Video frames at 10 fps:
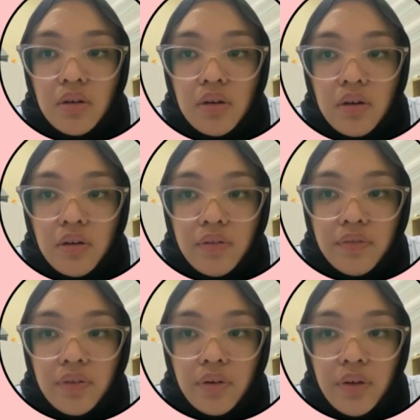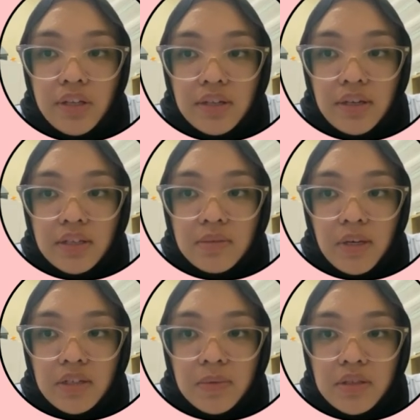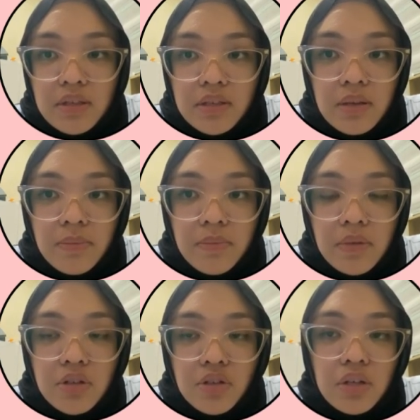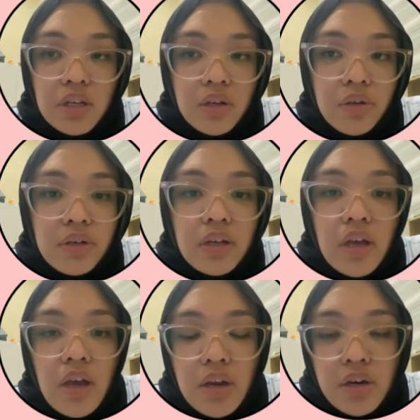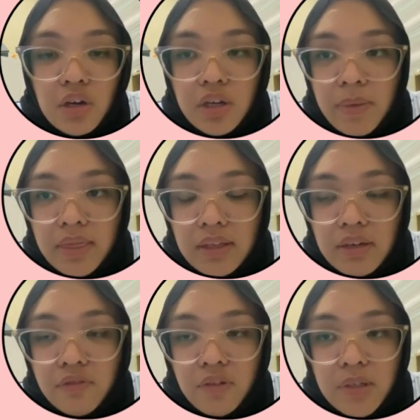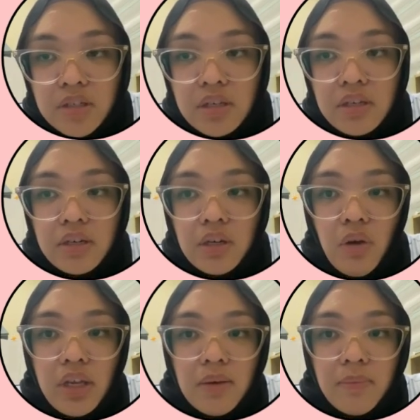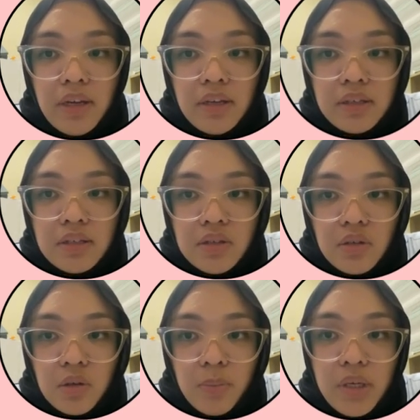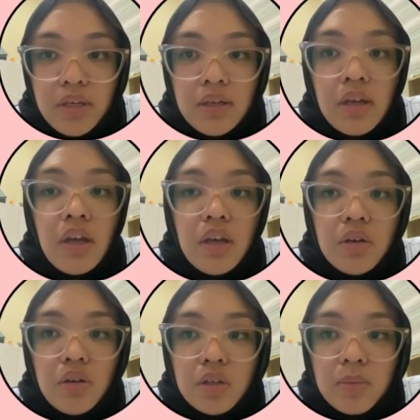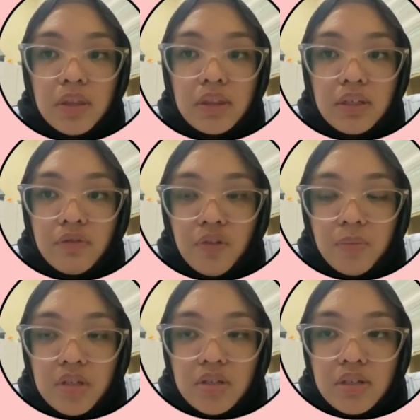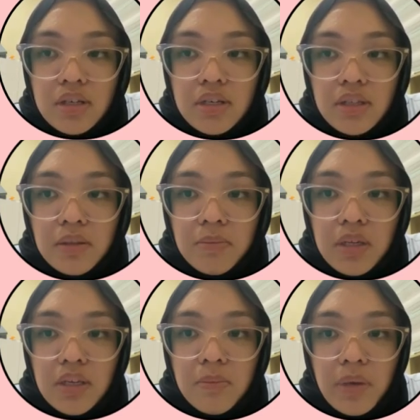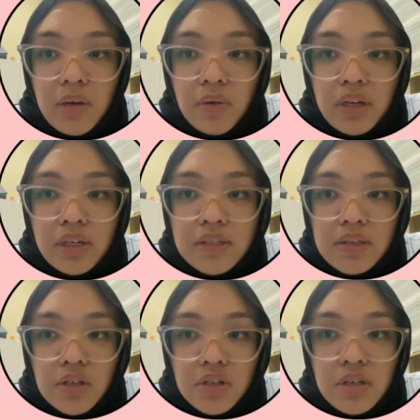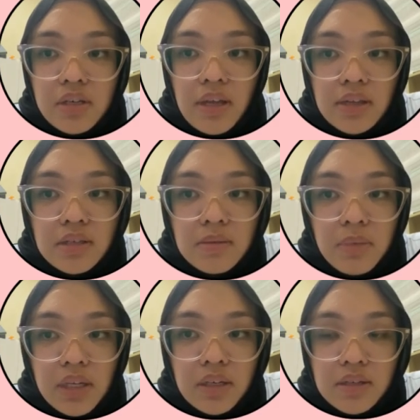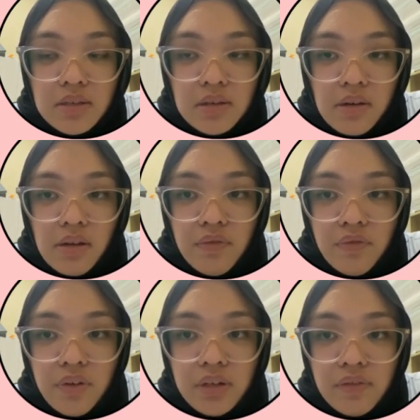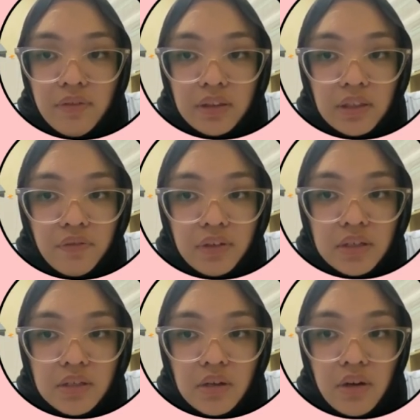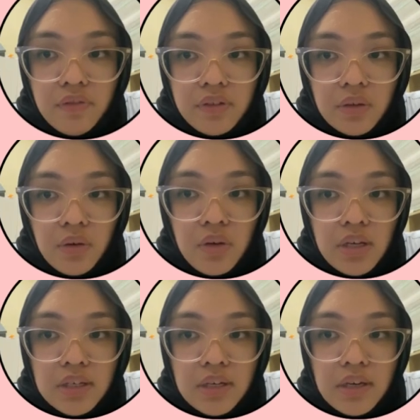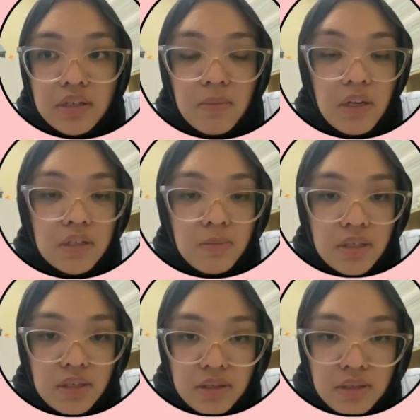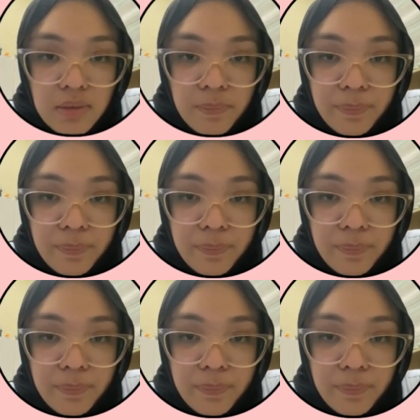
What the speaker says: of OHS management system should include documented information required by this document, documented information determined by organization as being necessary for the effectiveness of the OHS management system.